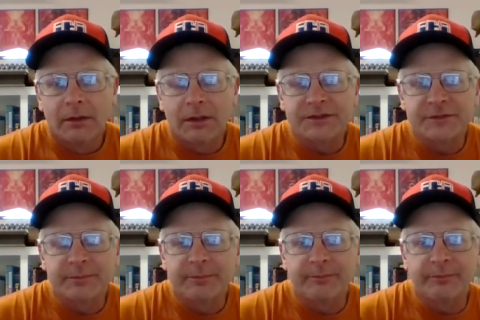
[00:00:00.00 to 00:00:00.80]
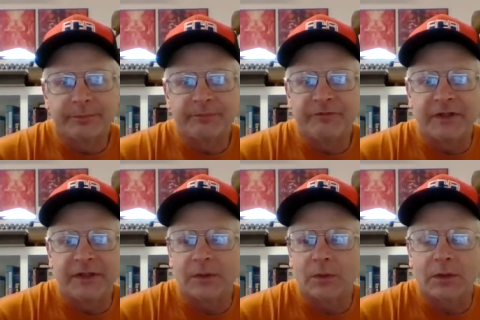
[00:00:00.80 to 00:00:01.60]
on some
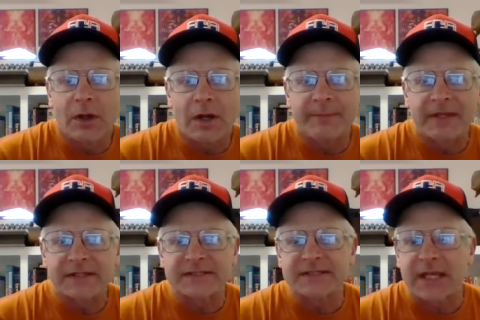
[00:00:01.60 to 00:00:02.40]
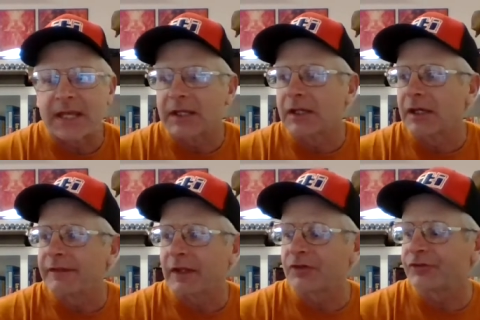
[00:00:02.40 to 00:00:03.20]
video comments, and I
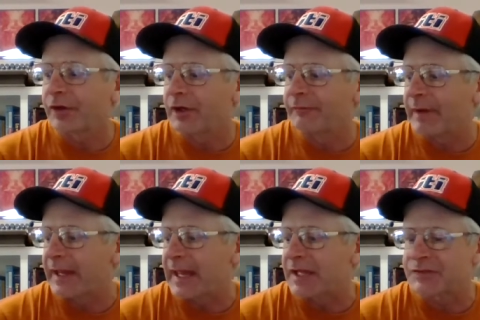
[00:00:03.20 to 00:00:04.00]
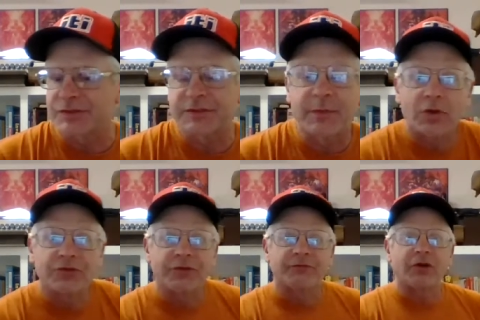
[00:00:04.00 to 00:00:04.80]
think I'll start off by answering some of
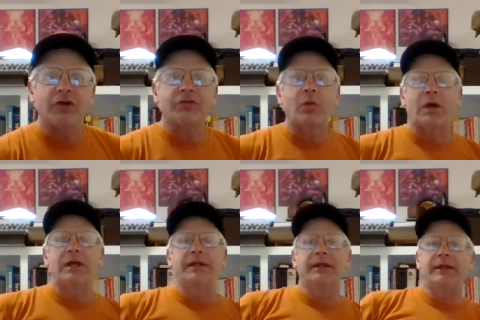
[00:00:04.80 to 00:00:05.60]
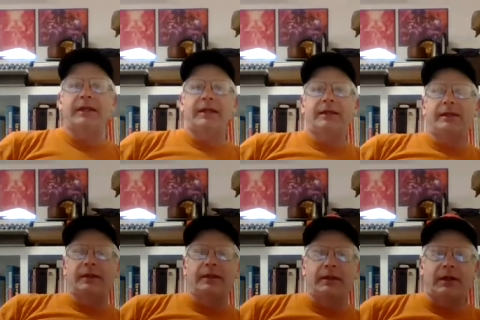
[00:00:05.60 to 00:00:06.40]
those. The first one that
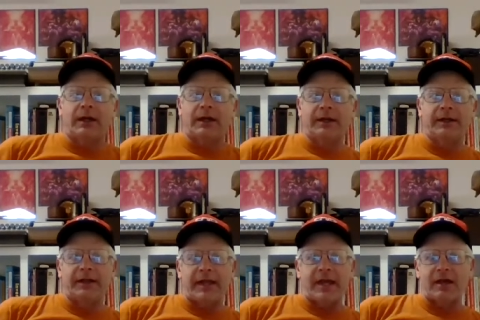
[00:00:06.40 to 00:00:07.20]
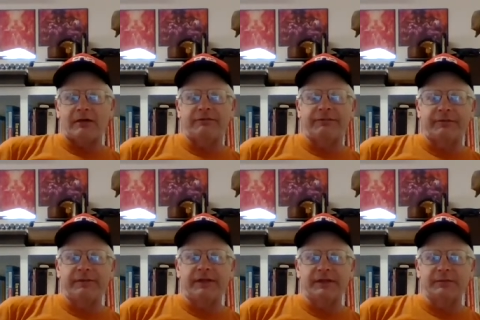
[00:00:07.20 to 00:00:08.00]
I have
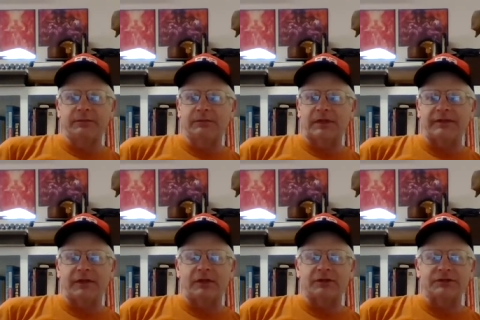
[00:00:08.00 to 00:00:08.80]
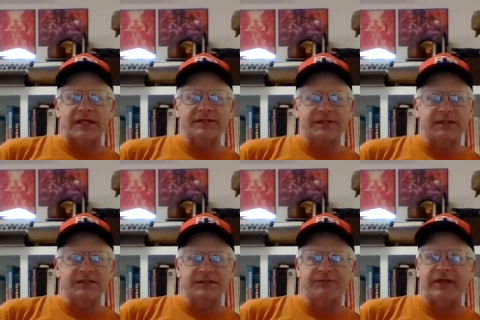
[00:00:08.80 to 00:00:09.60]
that I think I'll address
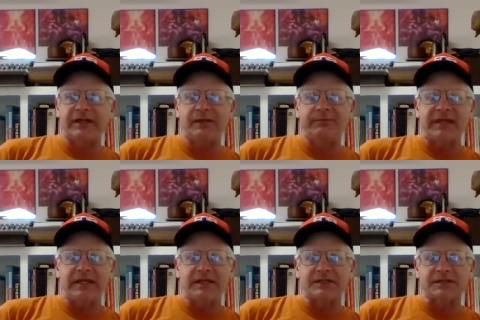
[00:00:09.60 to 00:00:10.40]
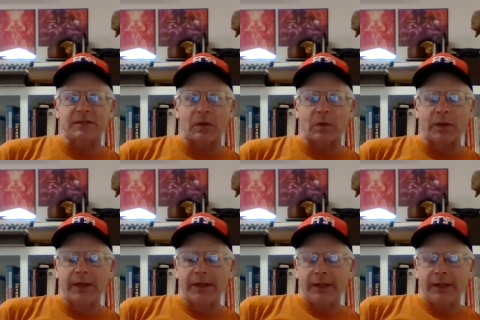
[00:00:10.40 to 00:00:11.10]
is feeding bees. So